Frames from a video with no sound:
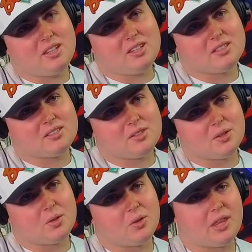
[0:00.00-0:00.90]
done this,
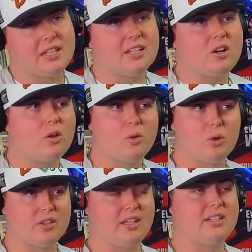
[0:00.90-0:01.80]
though. They did all the
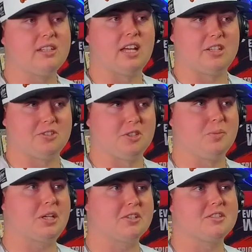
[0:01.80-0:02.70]
work they did last year
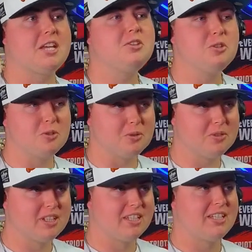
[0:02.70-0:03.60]
because they
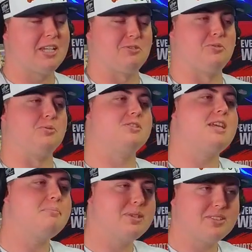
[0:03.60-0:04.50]
knew as soon as
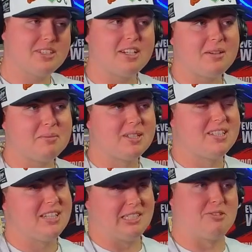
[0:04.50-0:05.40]
they built it up,
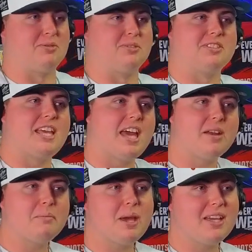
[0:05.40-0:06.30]
as soon as they
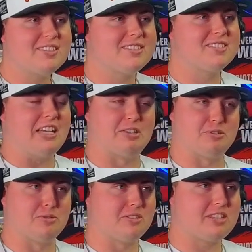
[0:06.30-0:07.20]
had a base, as
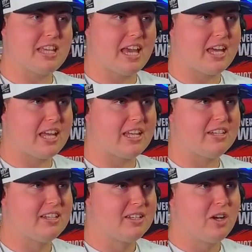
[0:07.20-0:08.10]
soon as they
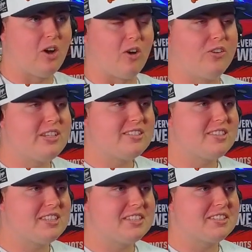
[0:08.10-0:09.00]
had all
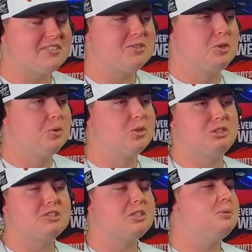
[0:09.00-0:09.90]
these things, you were
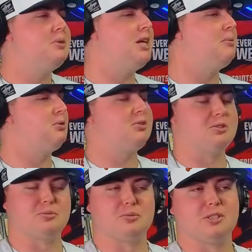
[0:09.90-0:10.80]
just going to be able
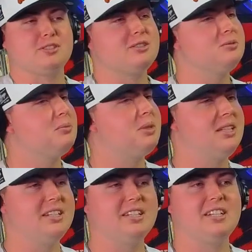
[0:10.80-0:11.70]
to rinse and
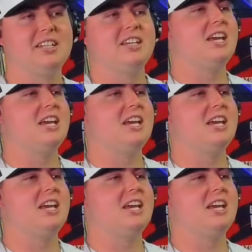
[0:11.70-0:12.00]
repeat it